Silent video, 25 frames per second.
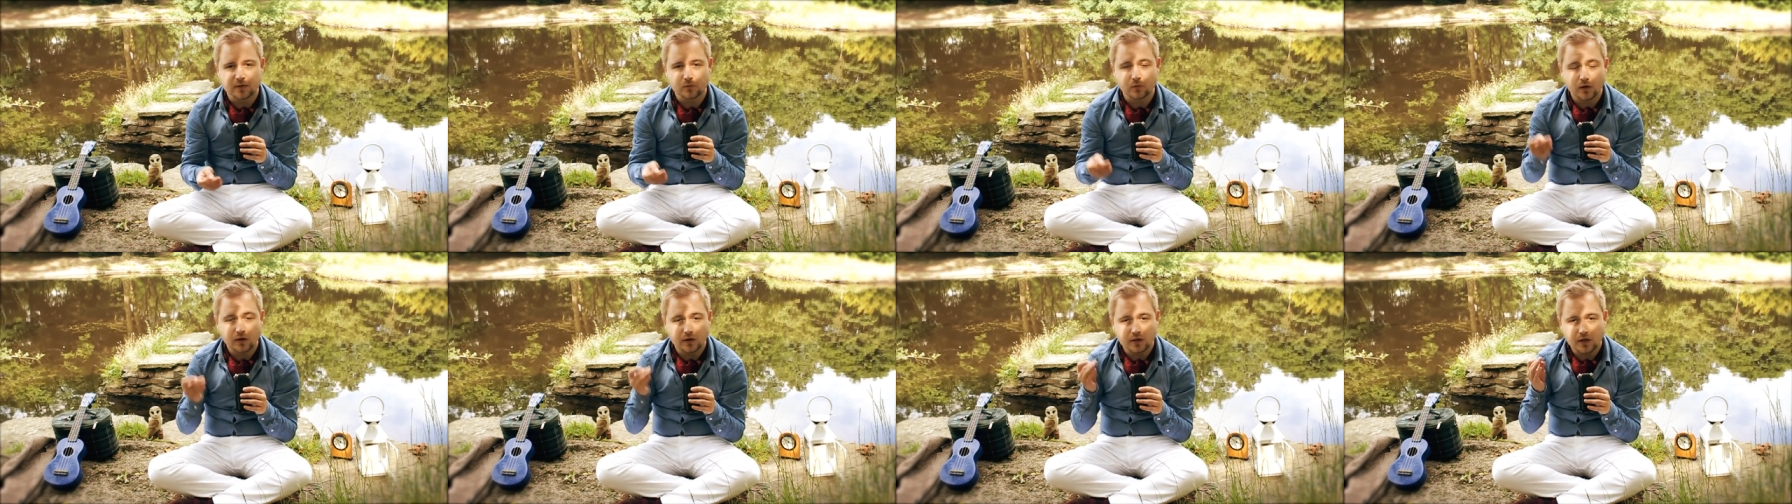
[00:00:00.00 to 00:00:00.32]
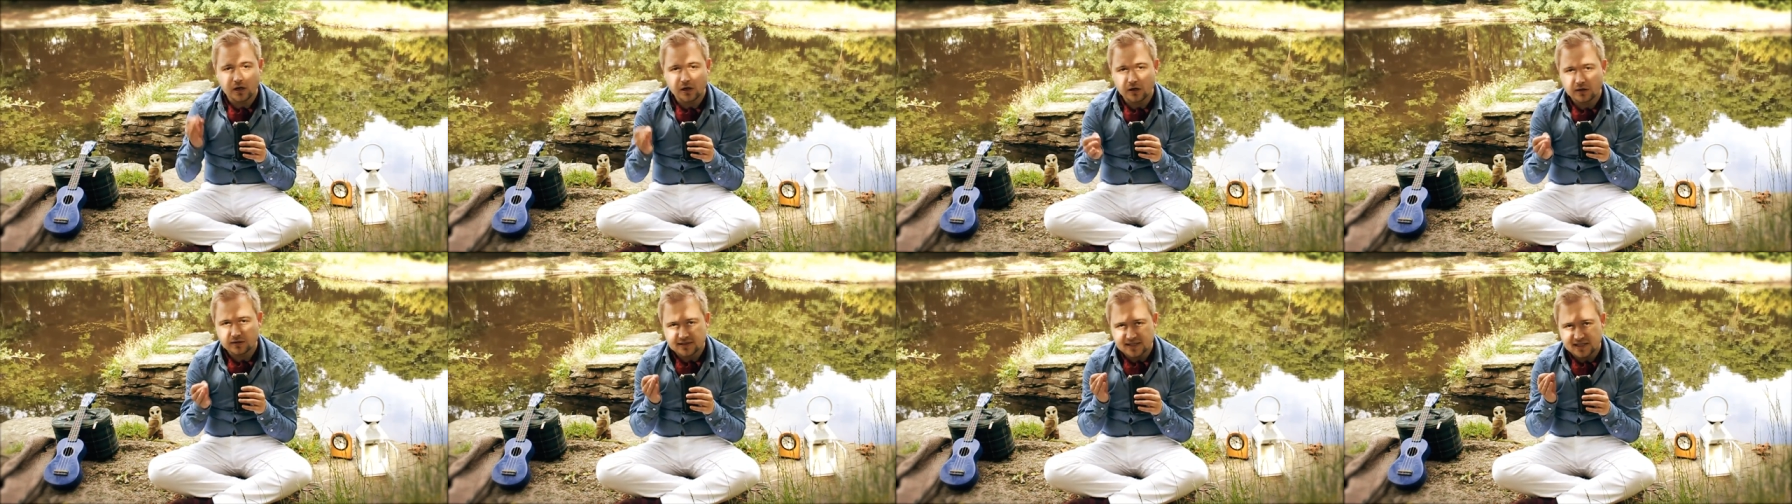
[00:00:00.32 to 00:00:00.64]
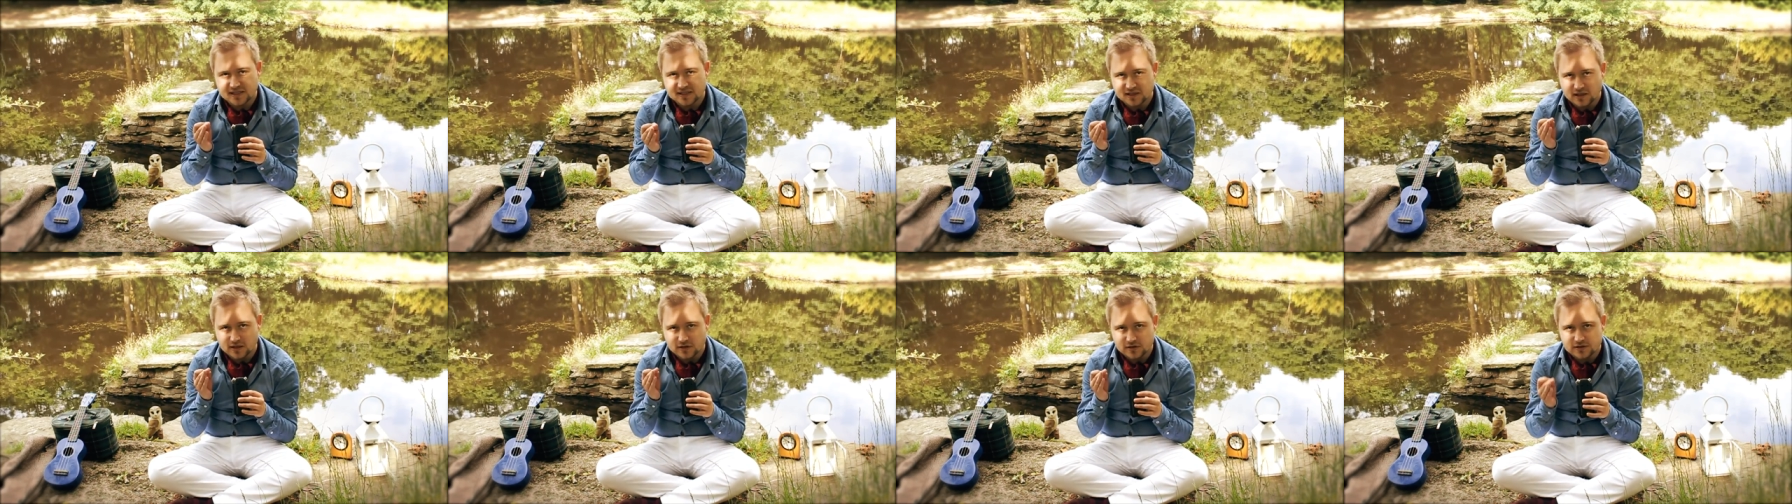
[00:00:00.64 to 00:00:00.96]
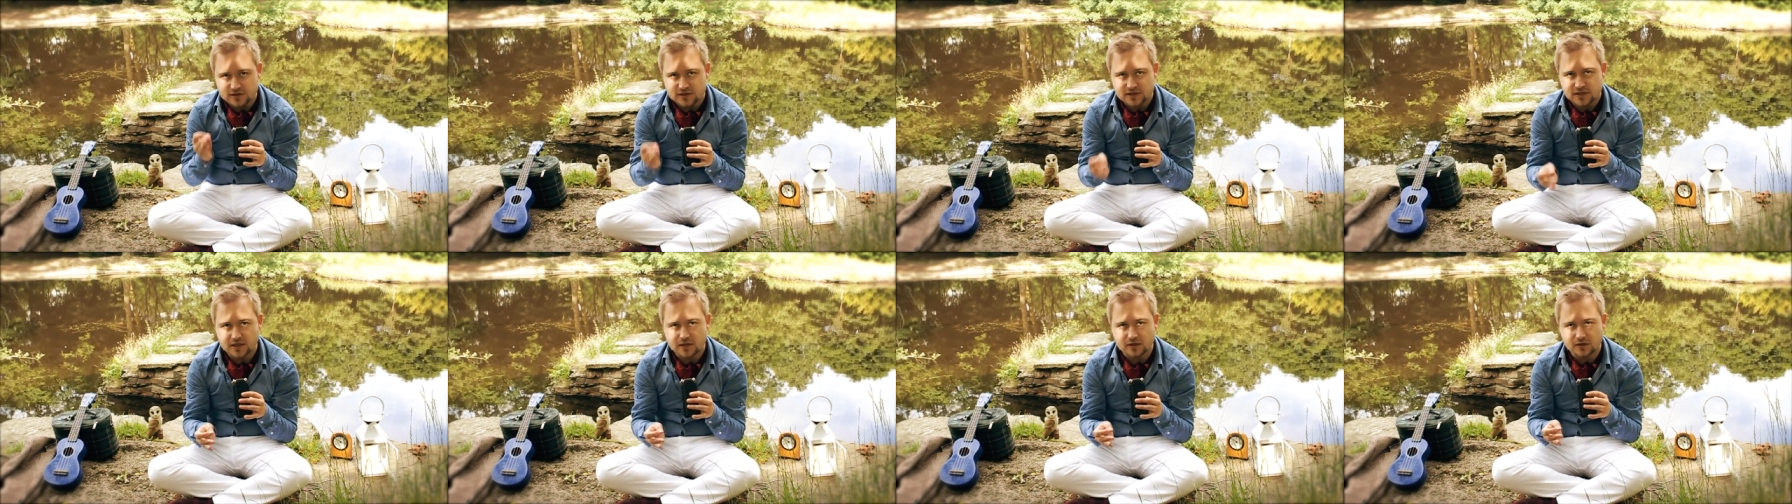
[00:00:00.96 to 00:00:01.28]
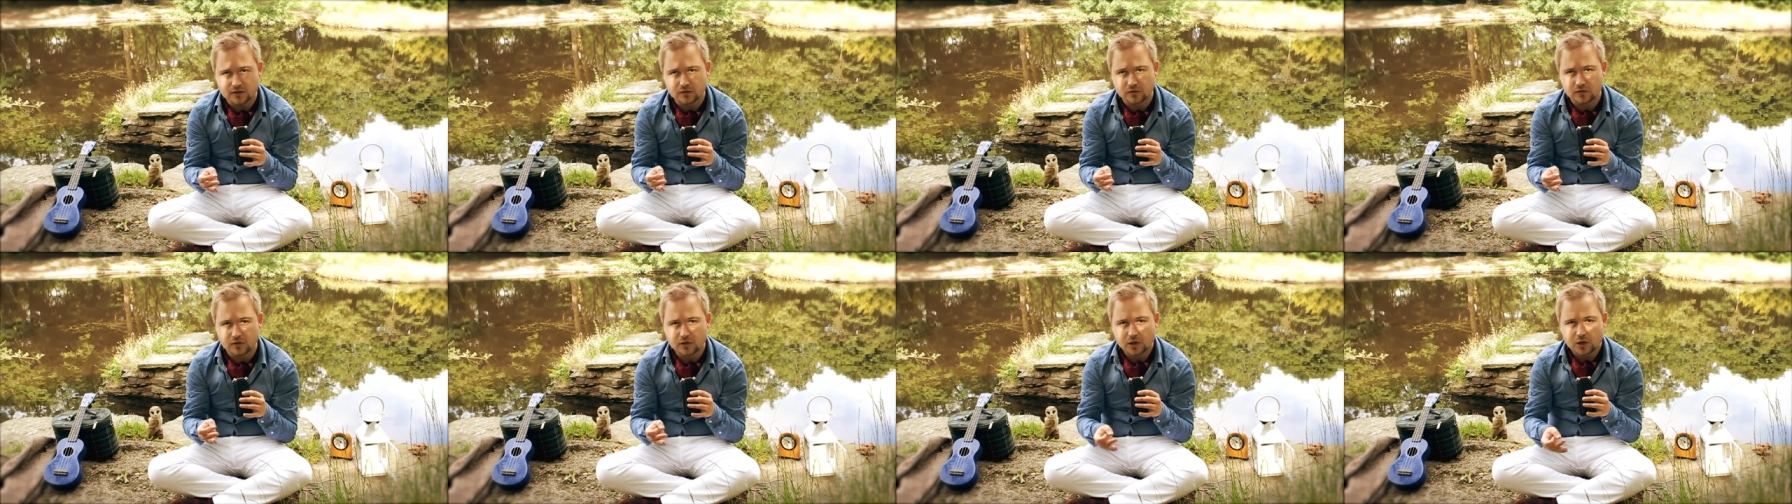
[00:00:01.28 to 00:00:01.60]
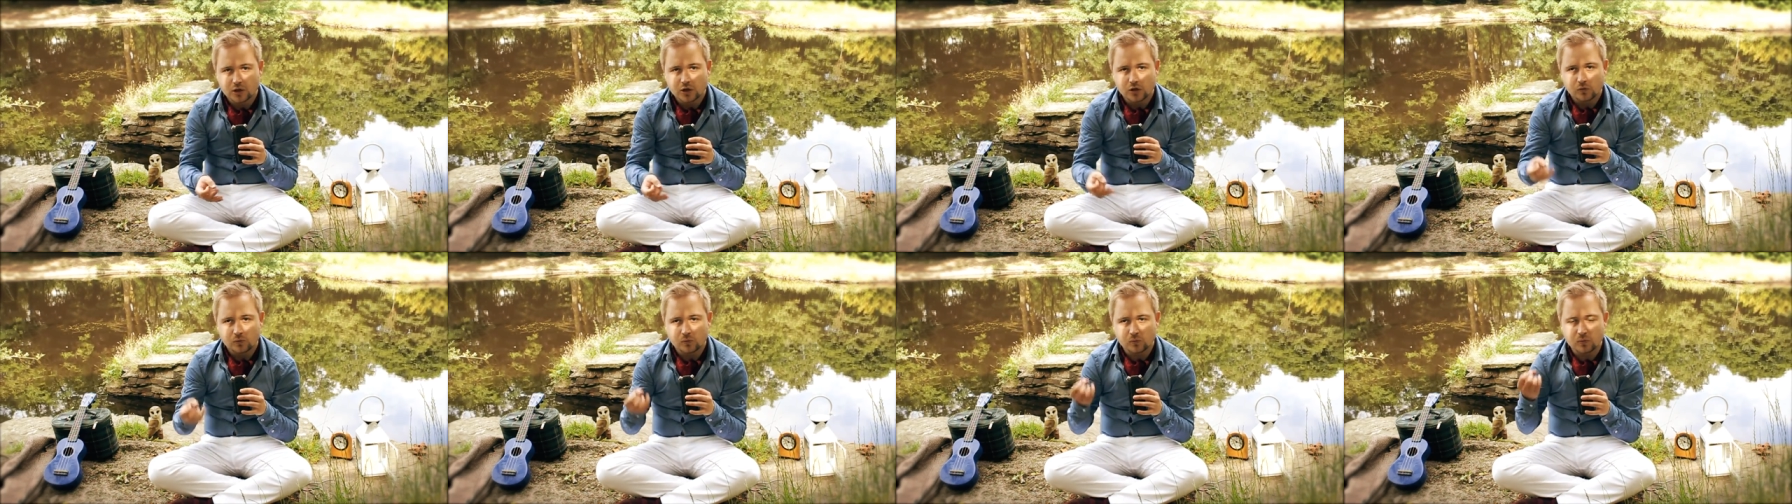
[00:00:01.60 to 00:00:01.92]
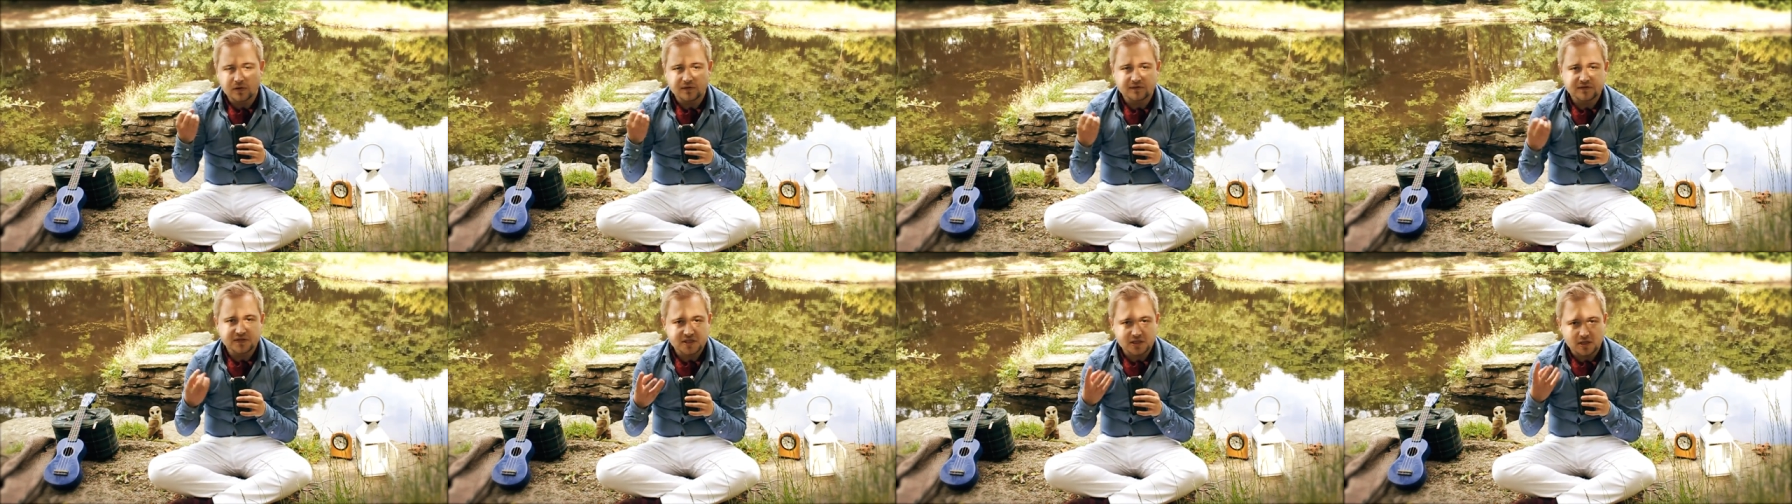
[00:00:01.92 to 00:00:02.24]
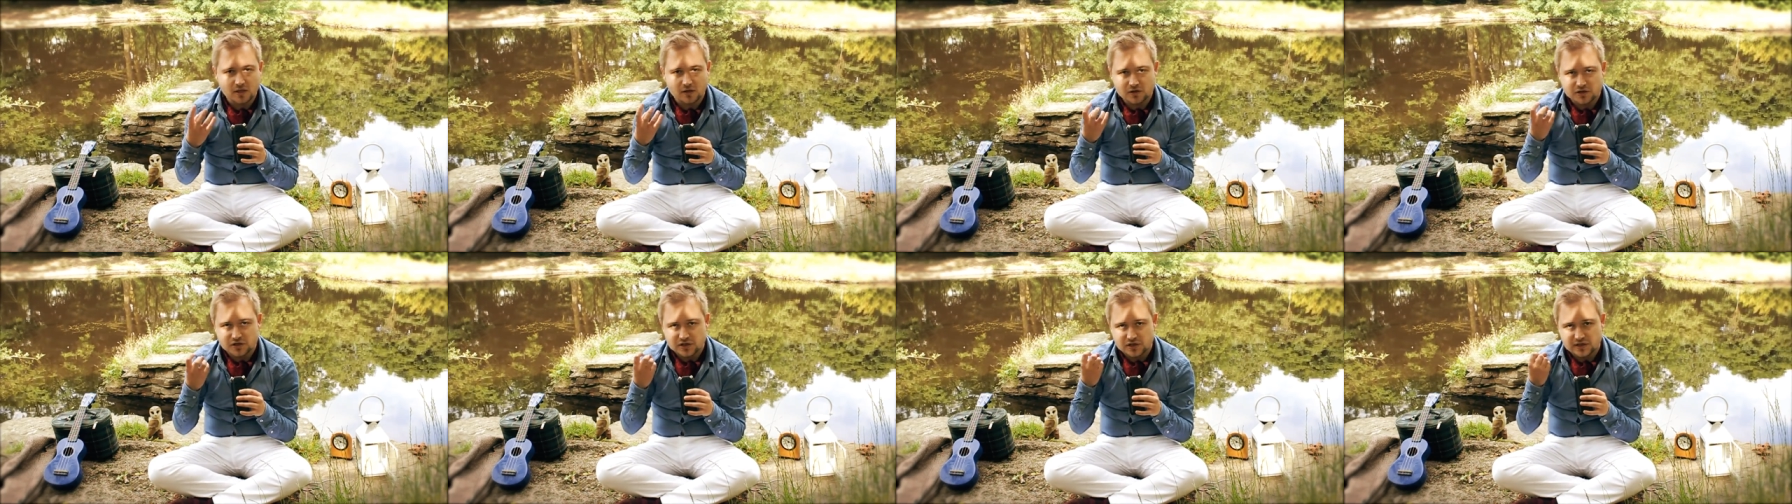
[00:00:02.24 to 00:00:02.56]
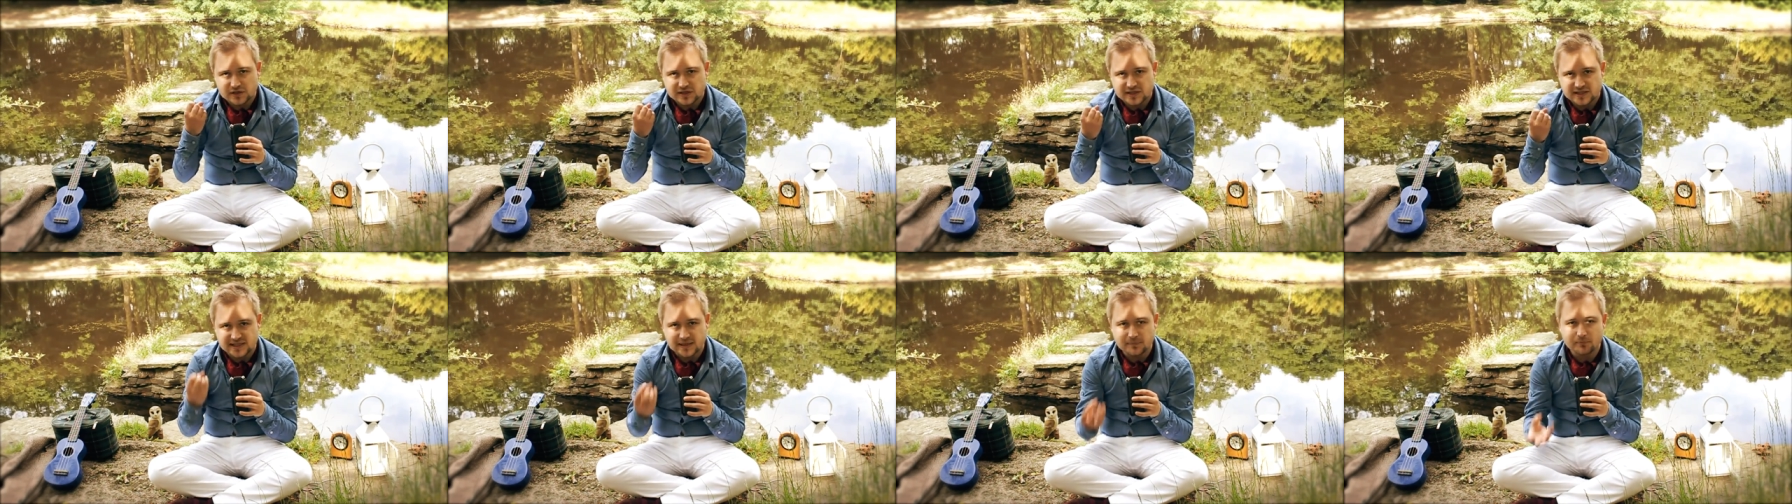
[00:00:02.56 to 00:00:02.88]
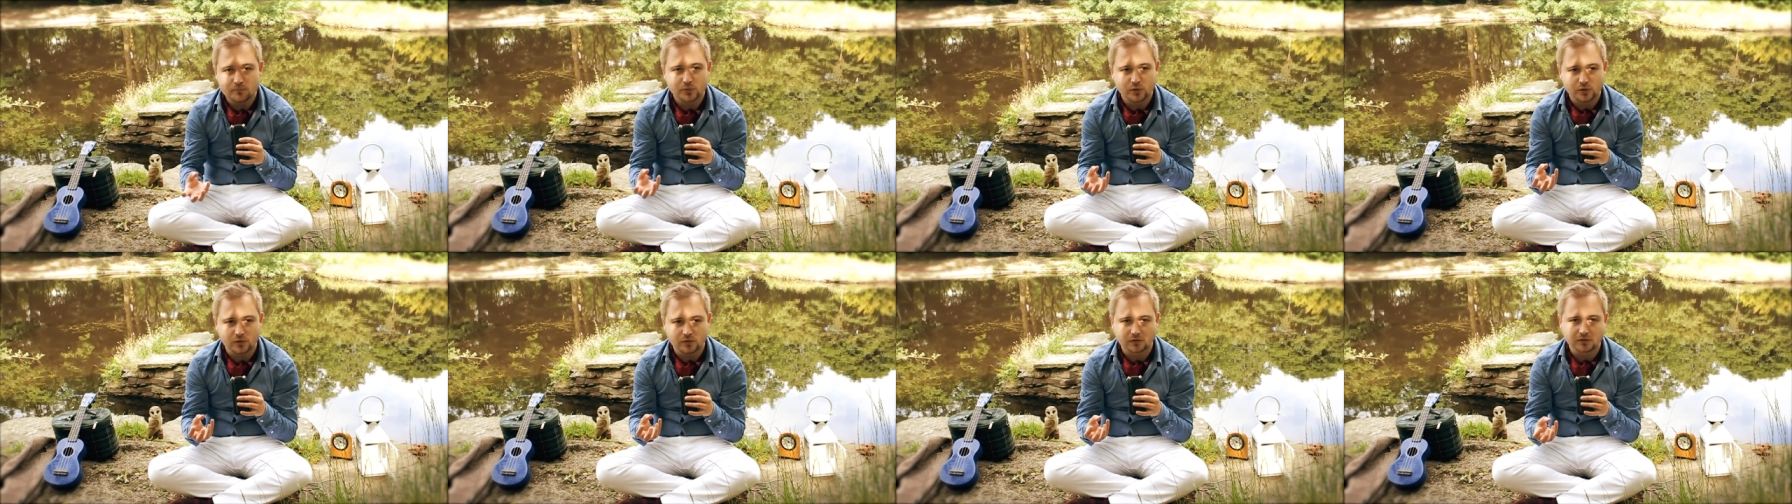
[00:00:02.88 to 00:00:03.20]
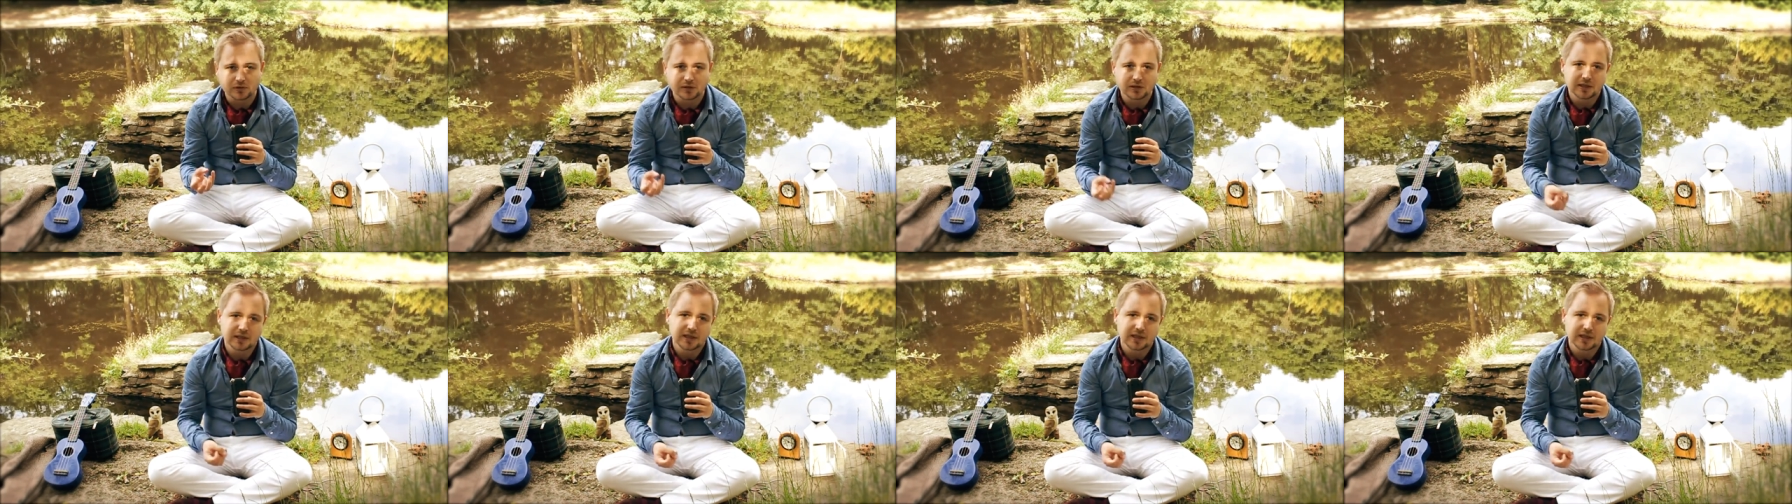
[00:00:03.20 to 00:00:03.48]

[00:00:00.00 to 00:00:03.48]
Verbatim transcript: what an artist can do with such simple